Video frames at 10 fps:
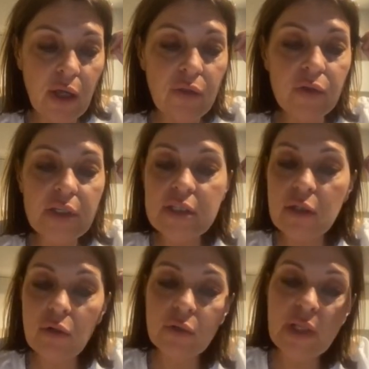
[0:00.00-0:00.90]
There is
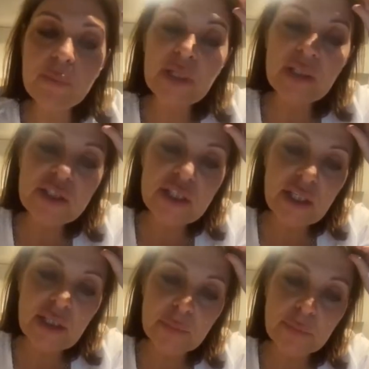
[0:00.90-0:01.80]
no
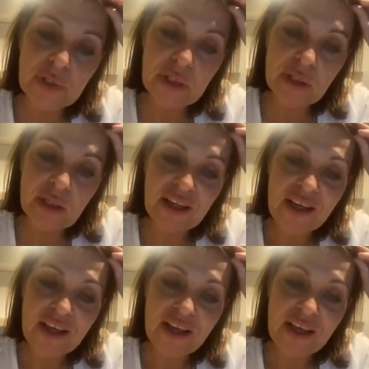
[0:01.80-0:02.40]
nobility in pink.